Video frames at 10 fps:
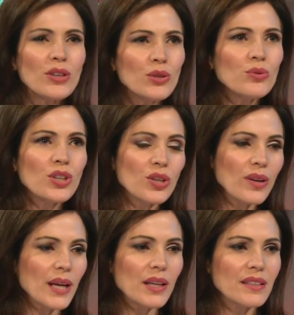do you
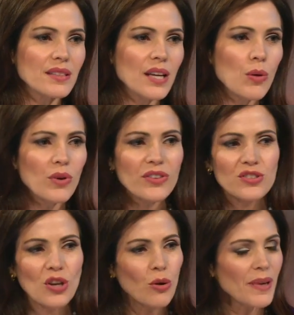curate with
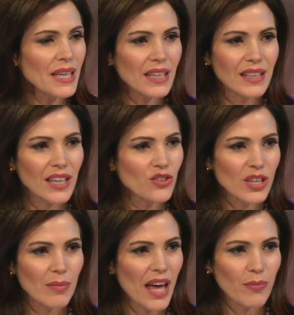so many
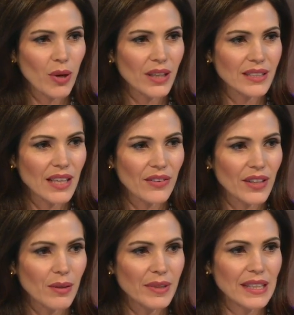kitchen and bath products out
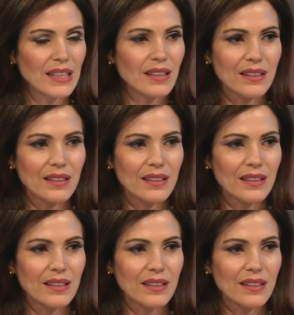there? I mean, the,